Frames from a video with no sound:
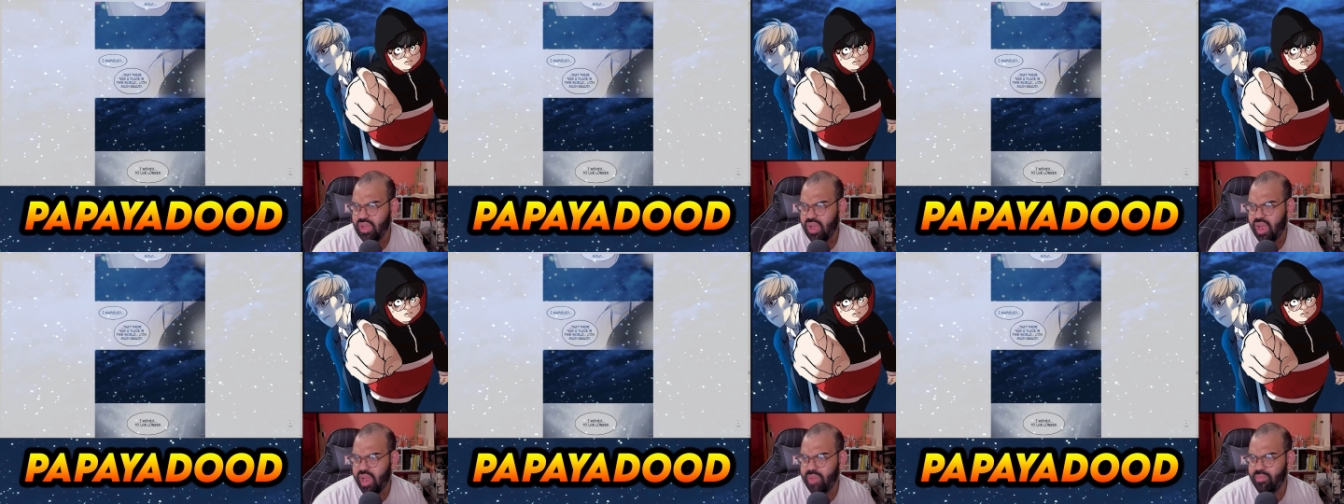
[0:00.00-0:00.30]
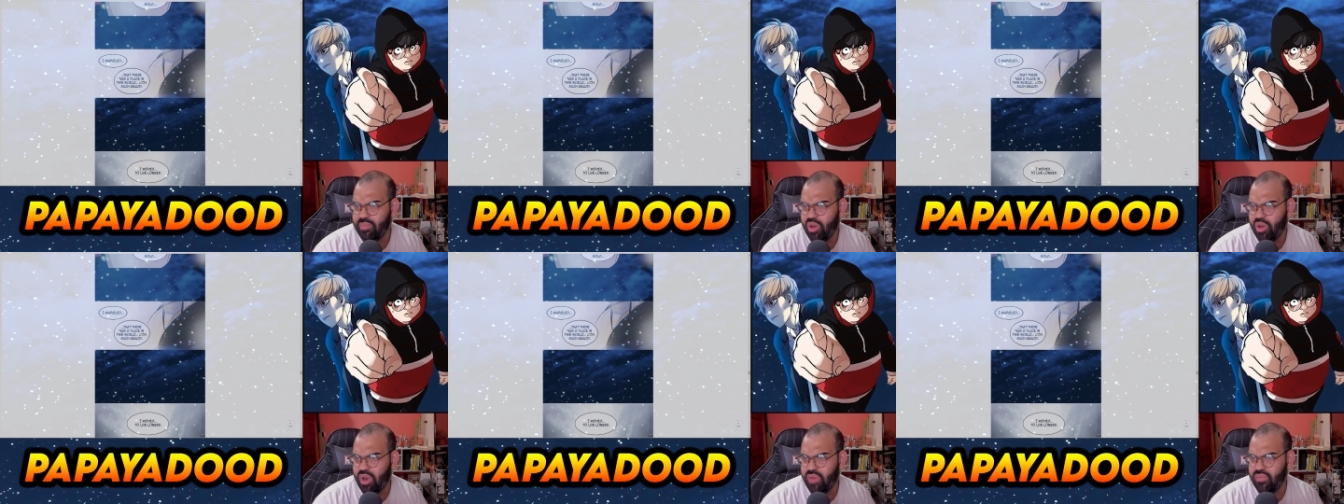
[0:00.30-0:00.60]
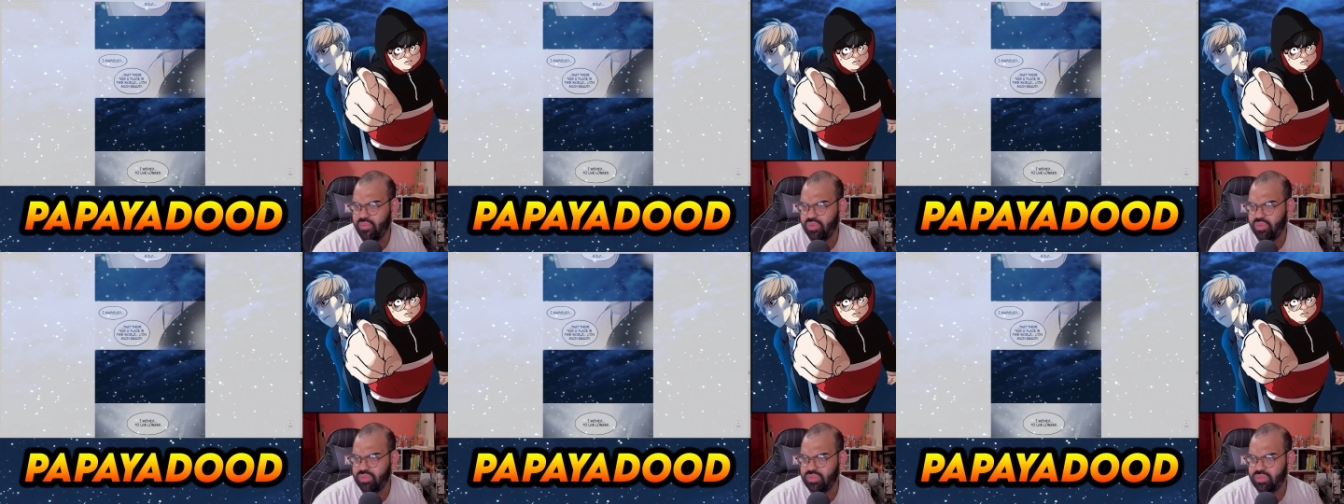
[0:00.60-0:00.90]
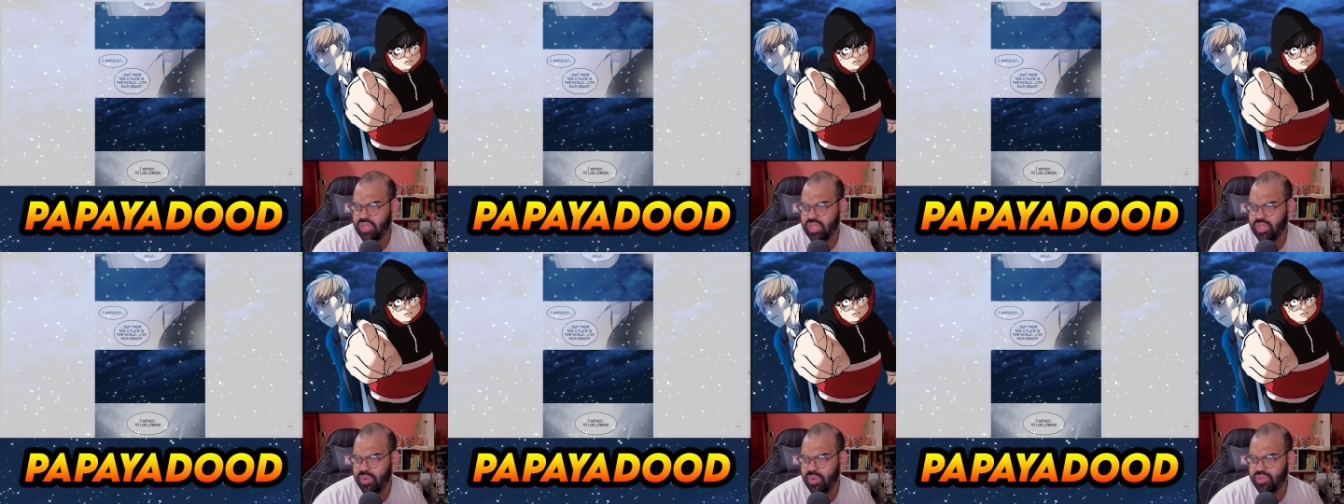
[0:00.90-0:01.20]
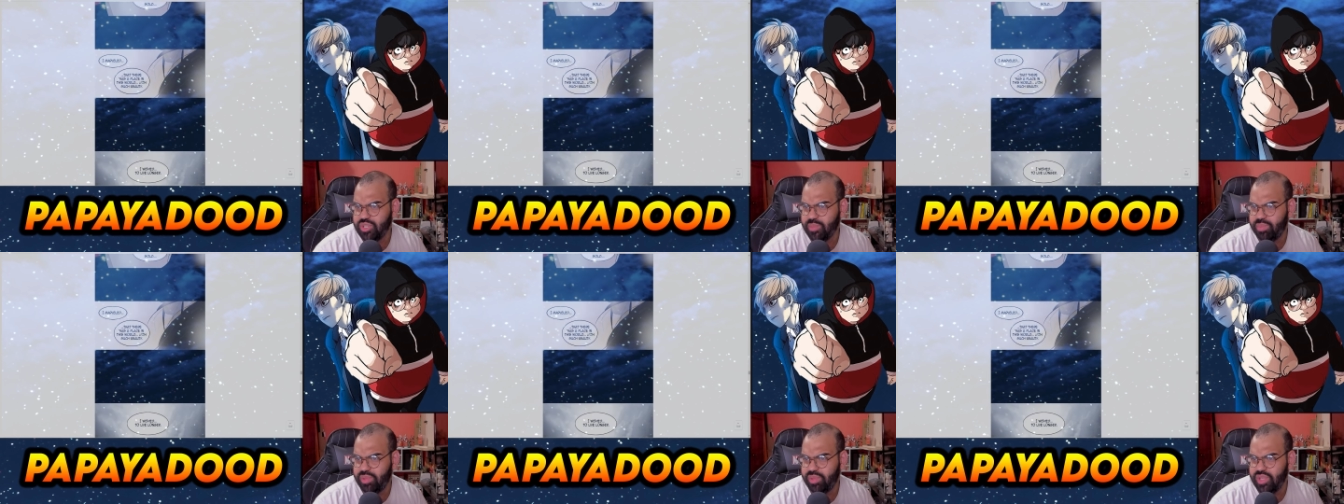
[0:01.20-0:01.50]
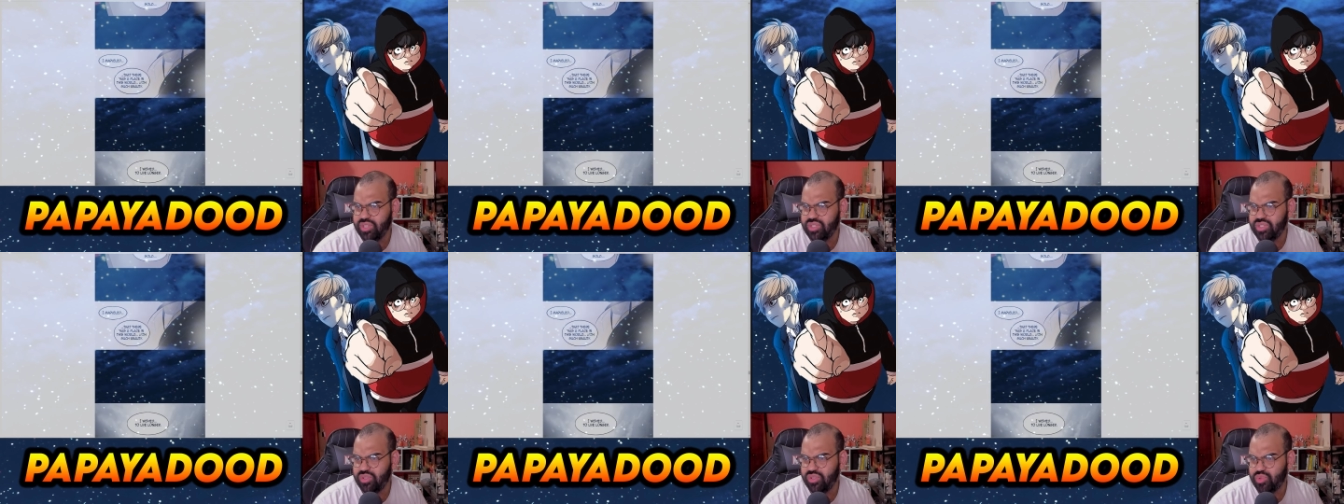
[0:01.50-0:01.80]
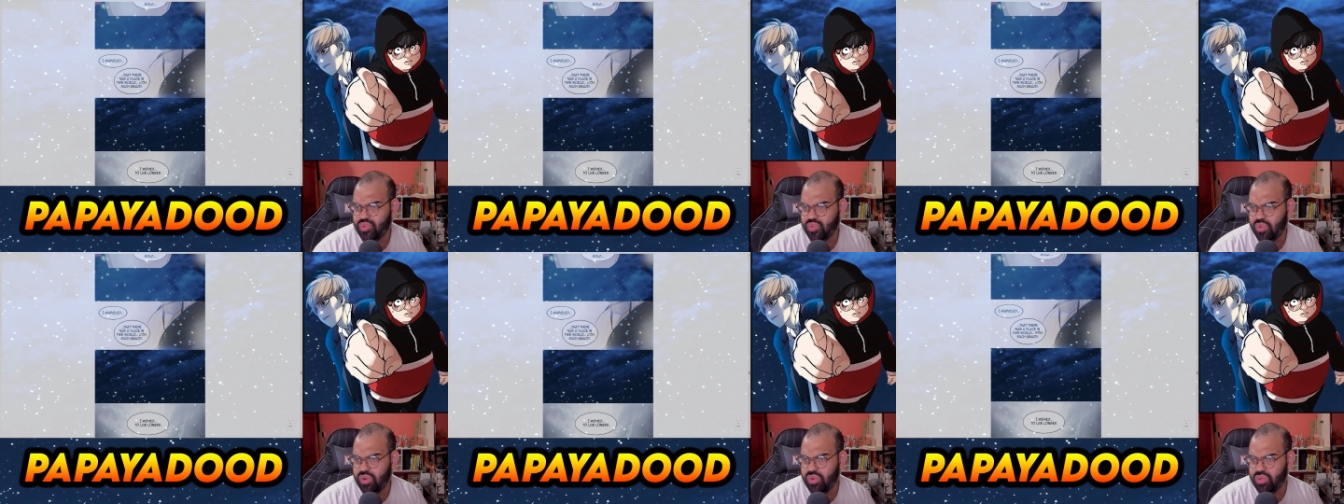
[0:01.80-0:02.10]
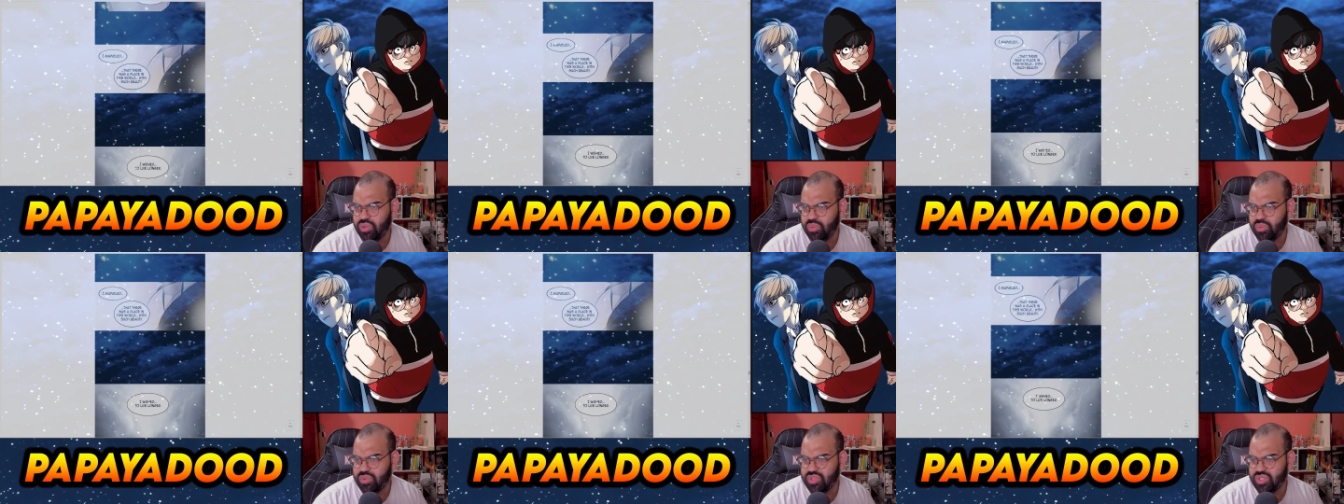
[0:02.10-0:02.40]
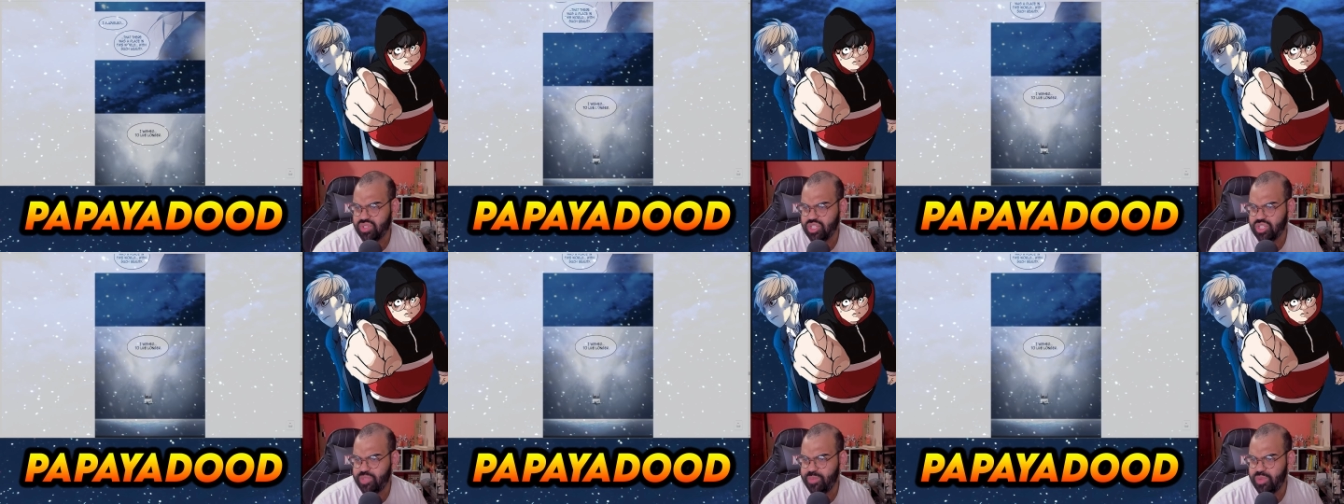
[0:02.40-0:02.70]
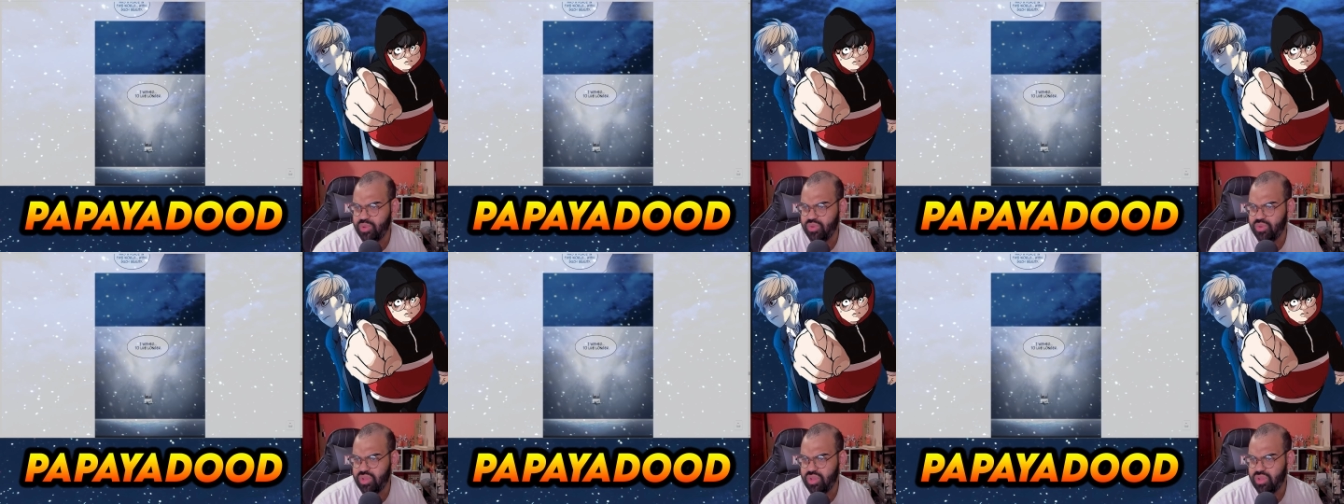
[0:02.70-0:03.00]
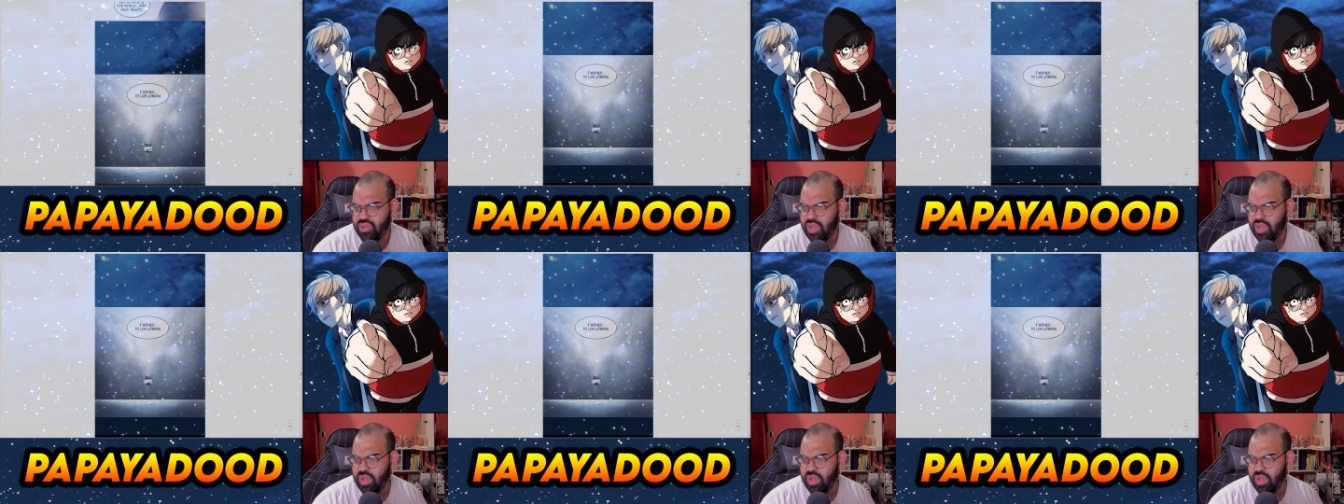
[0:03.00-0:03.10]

I marveled that there was a place in this world with such beauty.